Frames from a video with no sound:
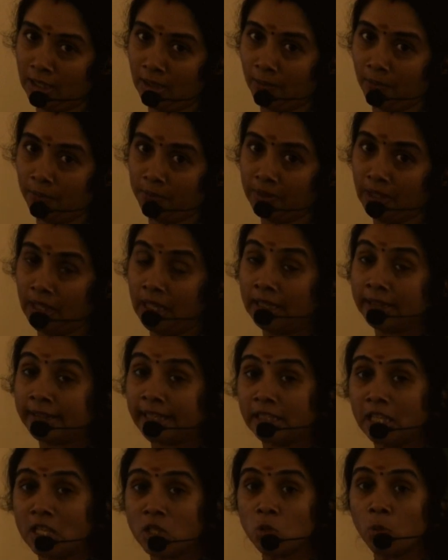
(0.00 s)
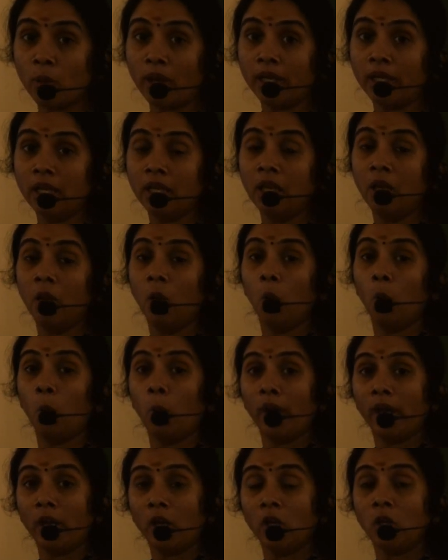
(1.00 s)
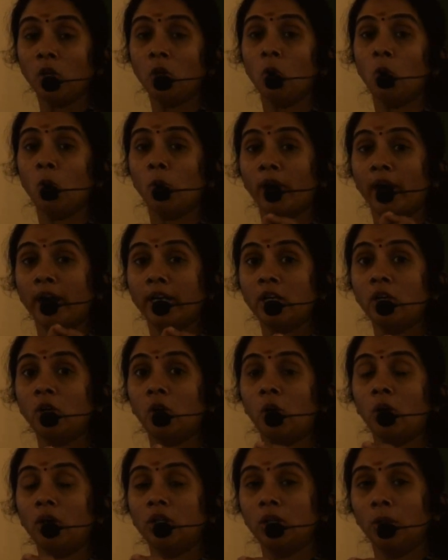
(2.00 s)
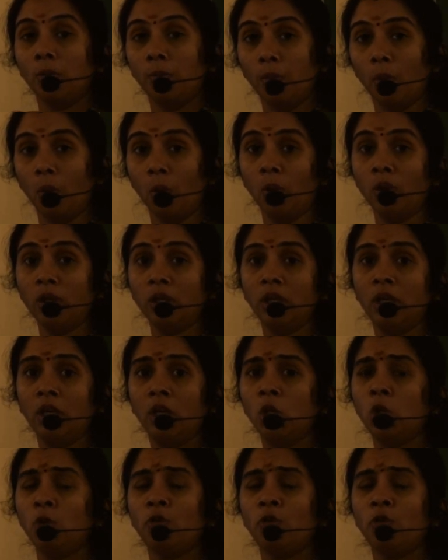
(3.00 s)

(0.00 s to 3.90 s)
here. That is why when you write it on the board,